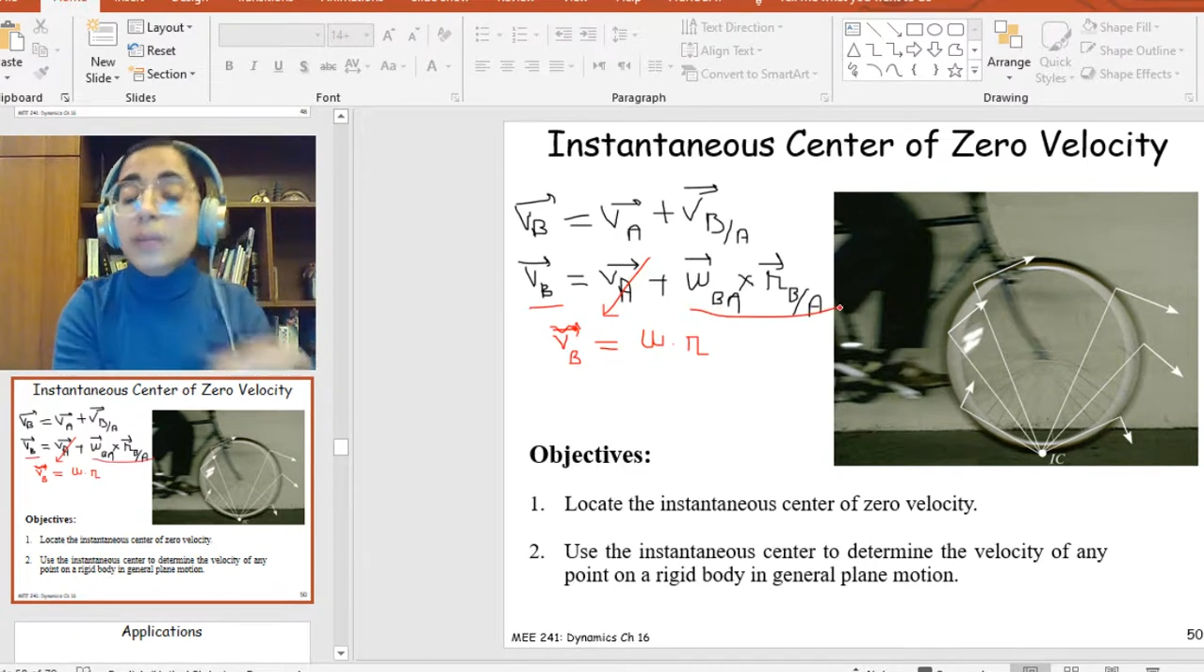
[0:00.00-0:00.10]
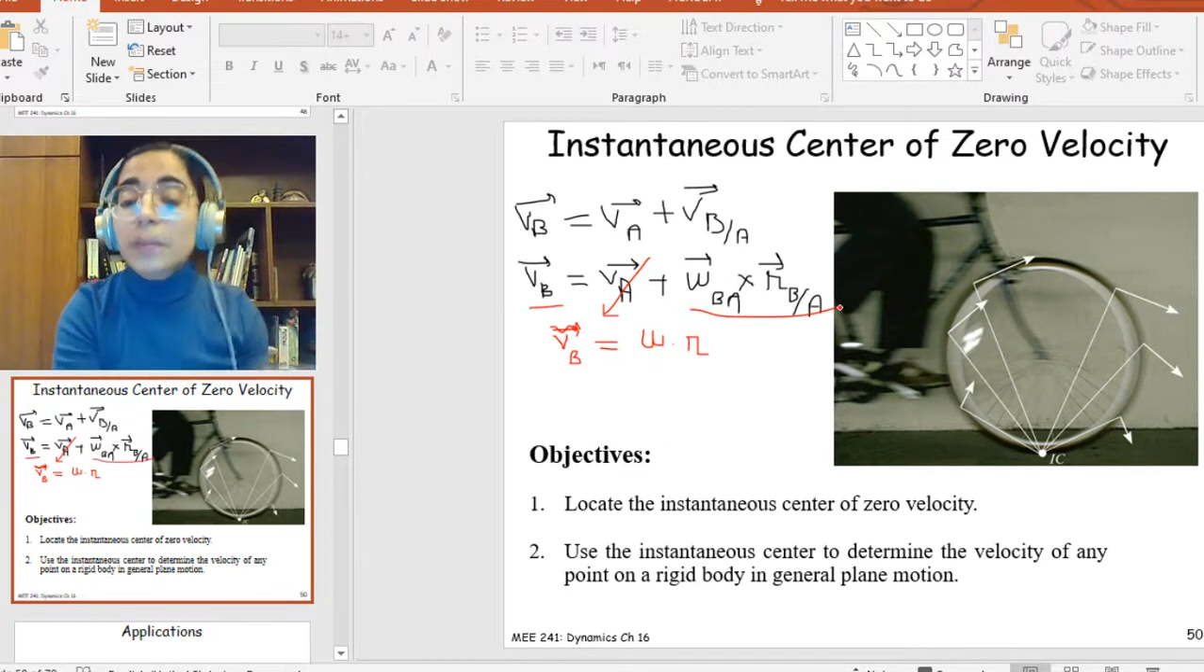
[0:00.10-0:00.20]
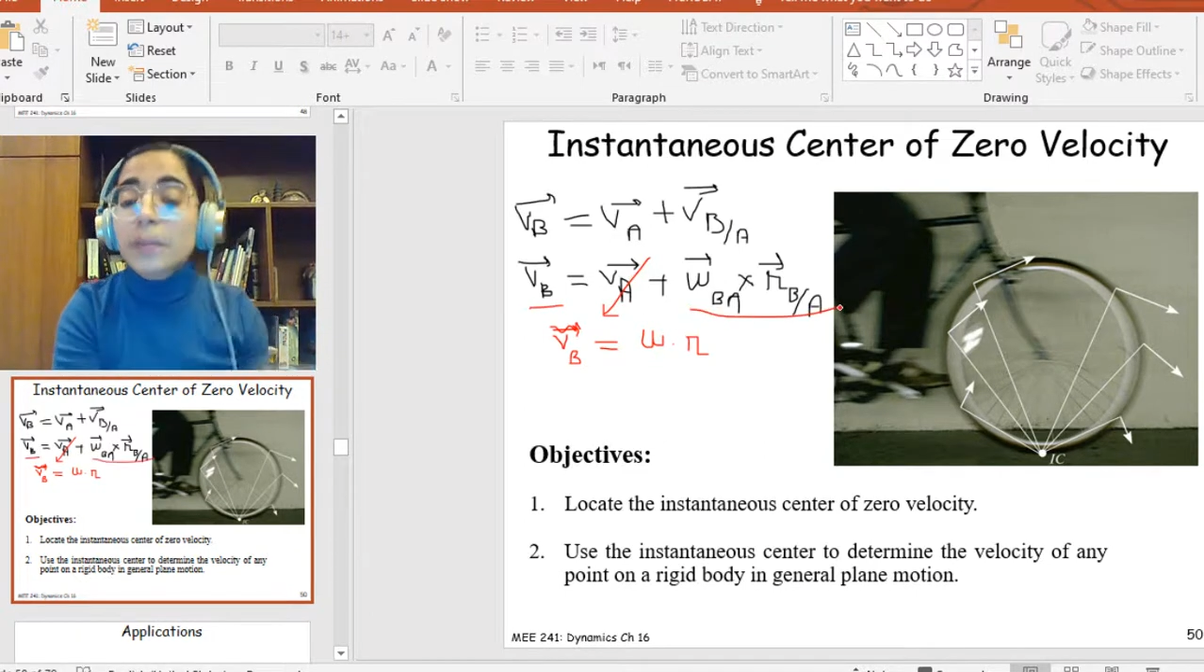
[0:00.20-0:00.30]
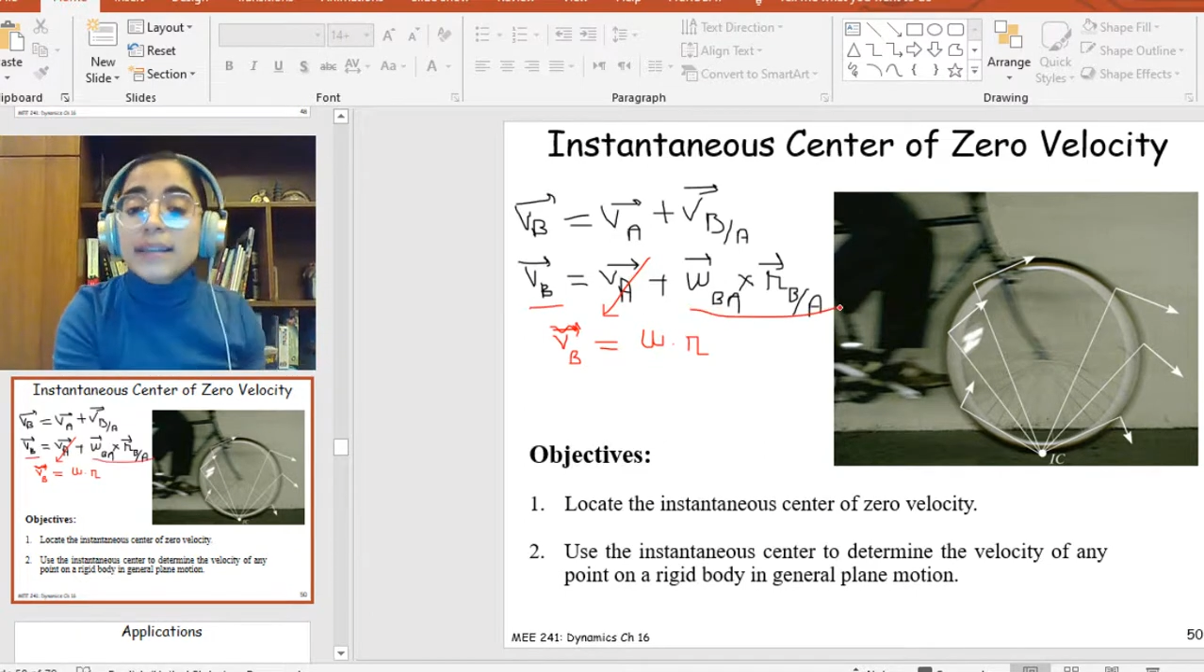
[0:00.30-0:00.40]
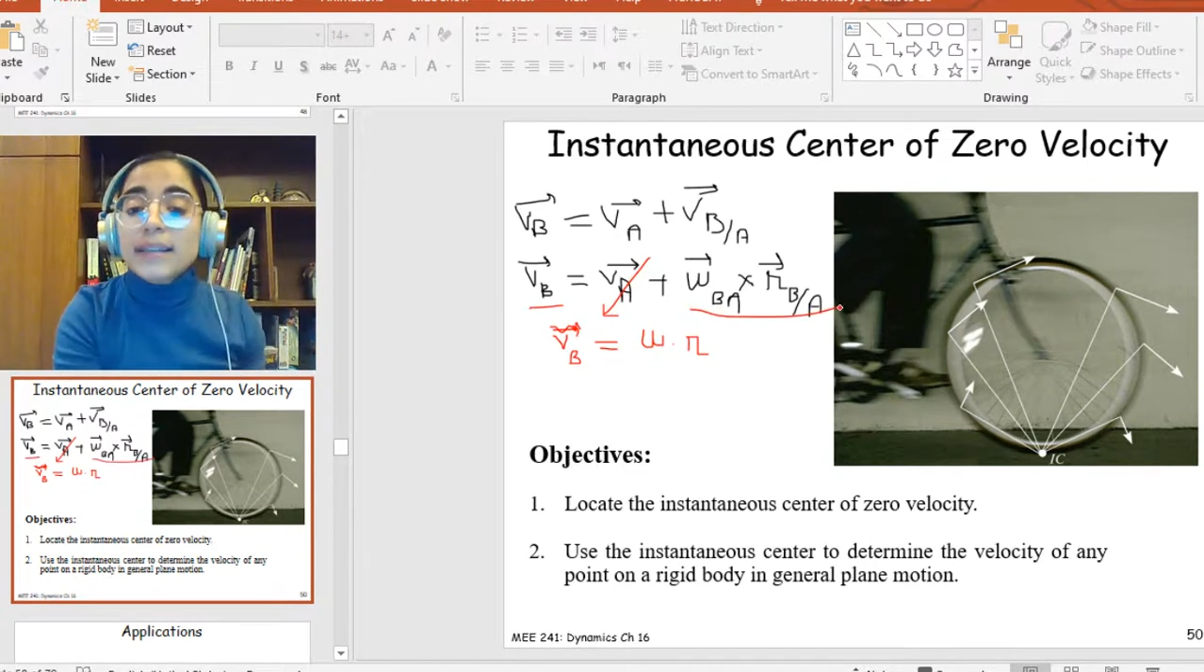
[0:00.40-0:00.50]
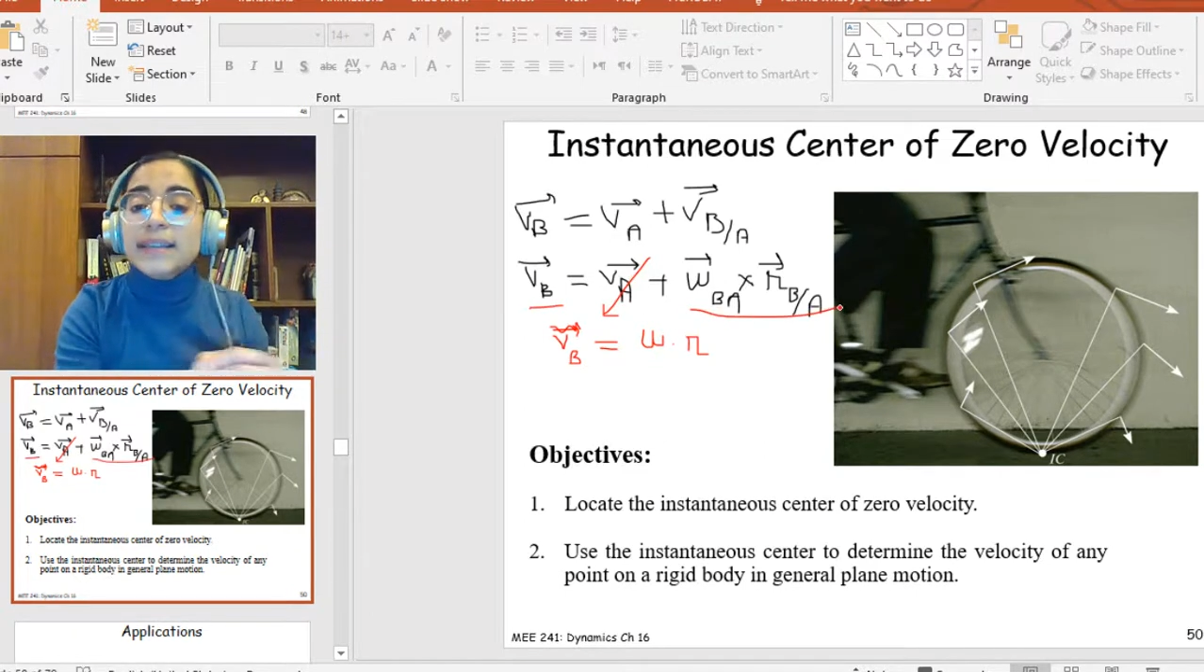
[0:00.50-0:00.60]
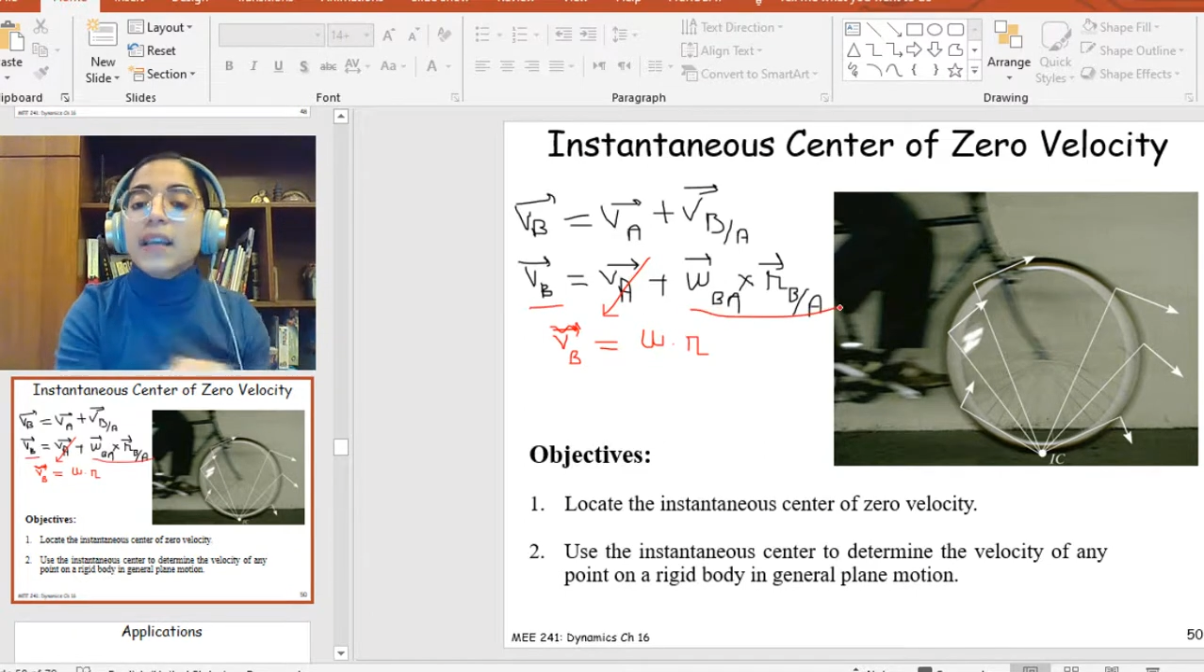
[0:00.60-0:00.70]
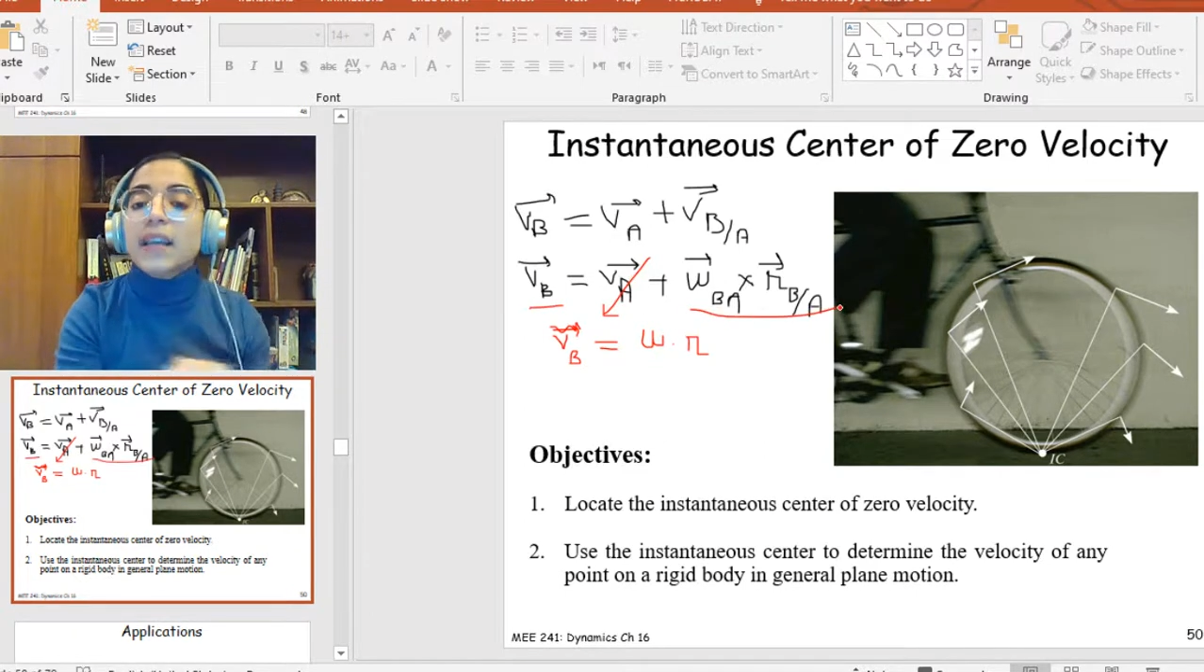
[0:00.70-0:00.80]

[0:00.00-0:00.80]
VB is